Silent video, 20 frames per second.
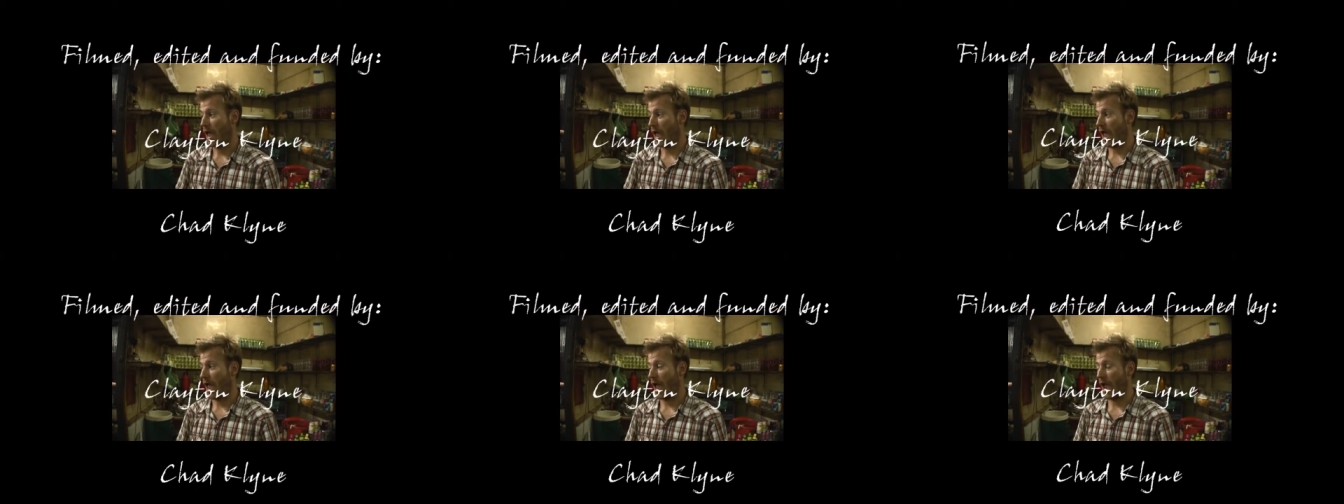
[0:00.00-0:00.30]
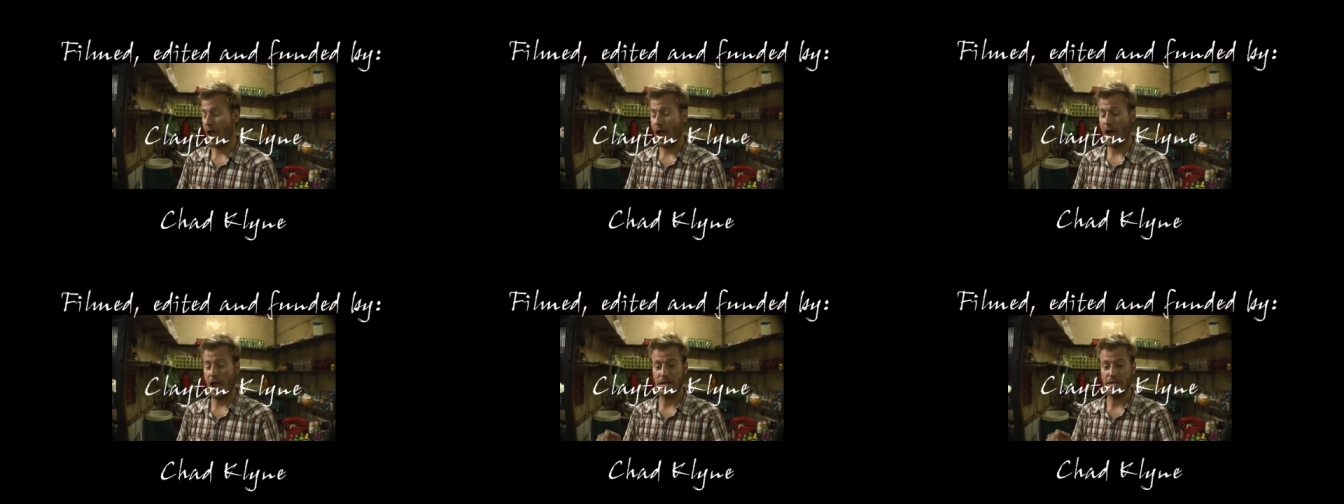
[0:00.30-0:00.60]

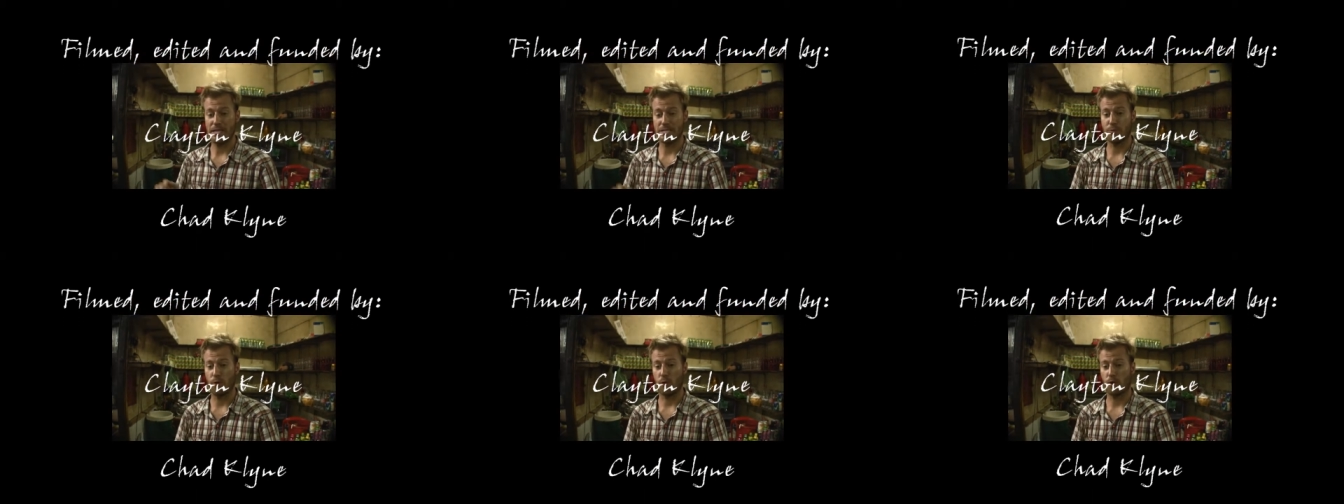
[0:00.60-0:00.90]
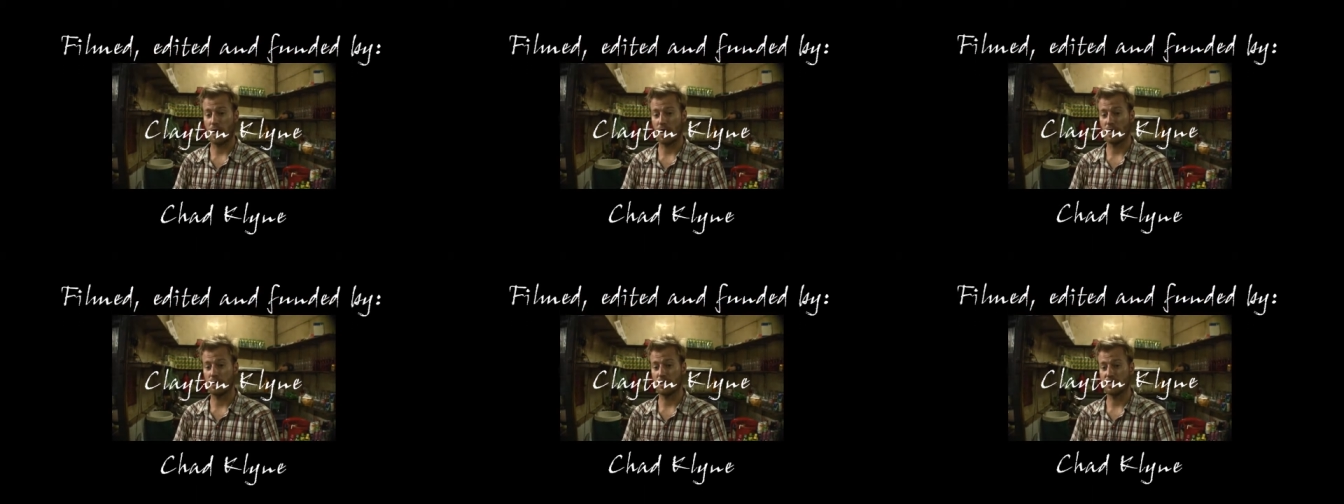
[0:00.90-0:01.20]
and he
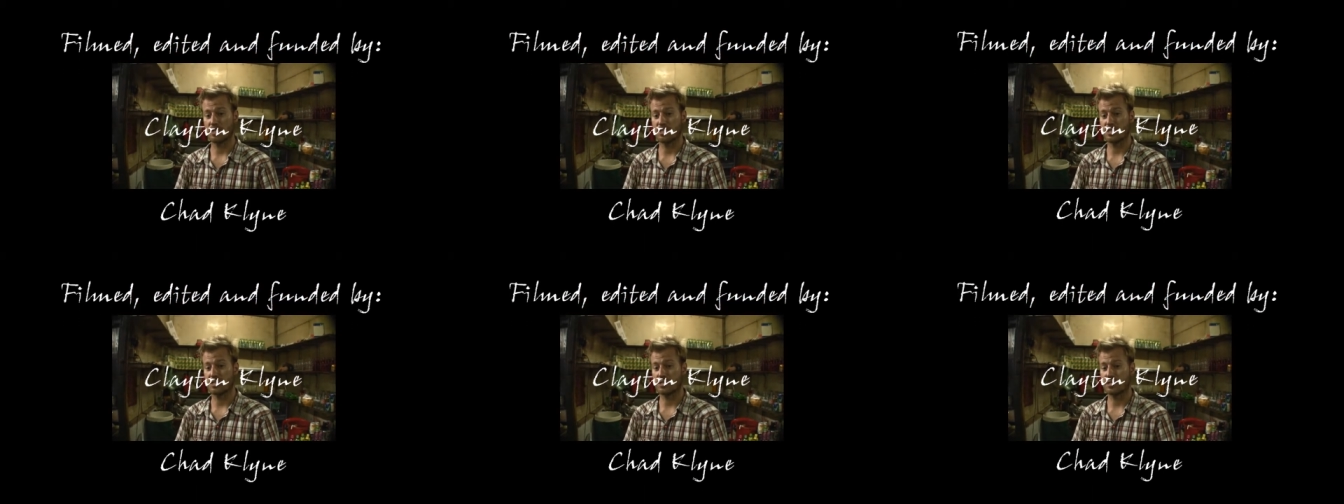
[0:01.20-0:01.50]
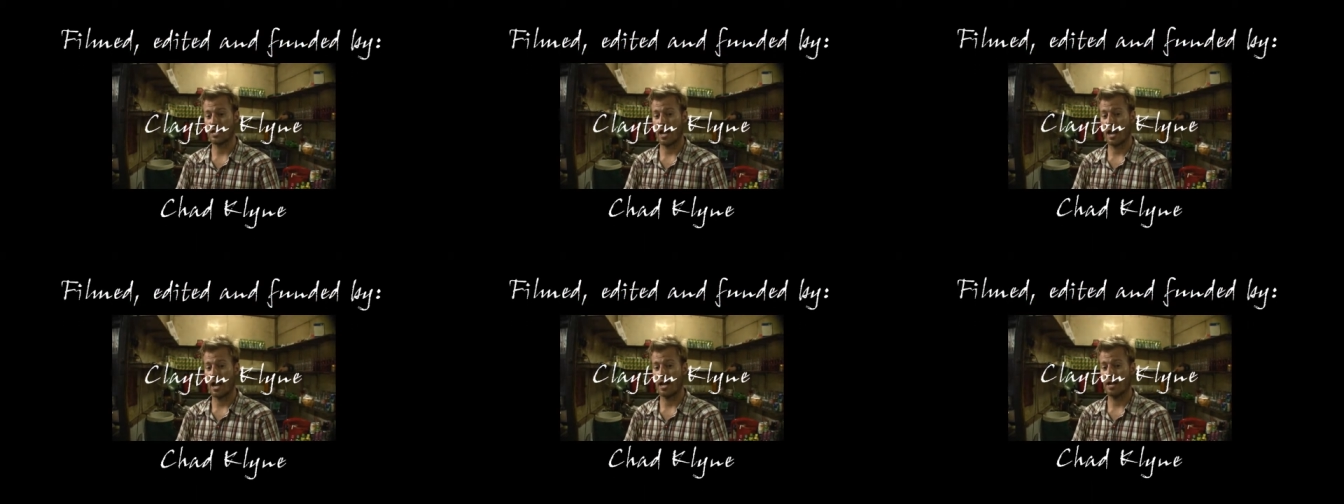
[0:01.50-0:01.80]
spoke English
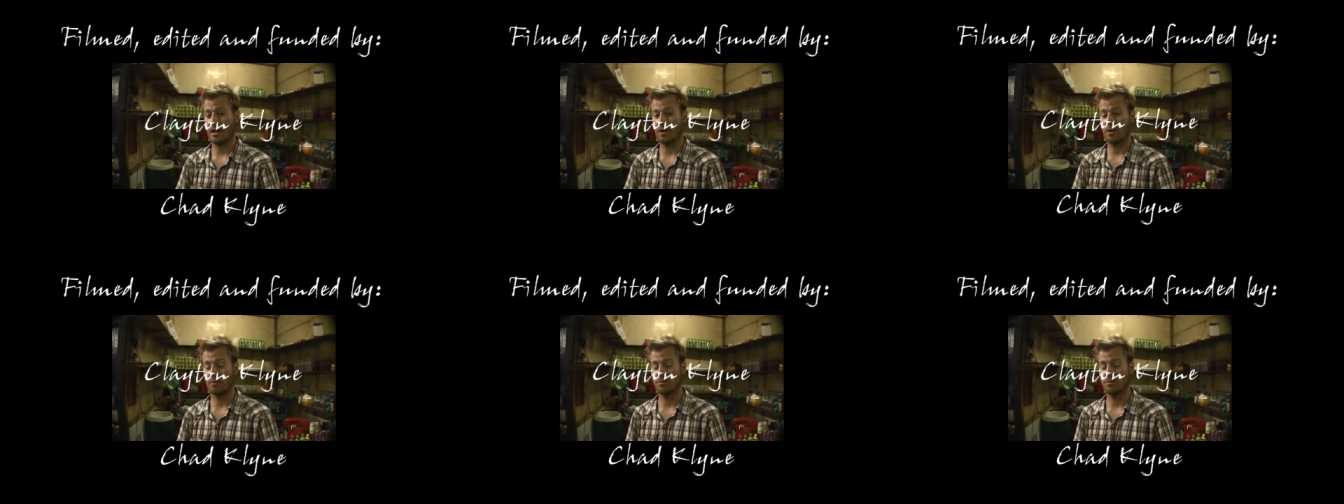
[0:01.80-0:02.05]
and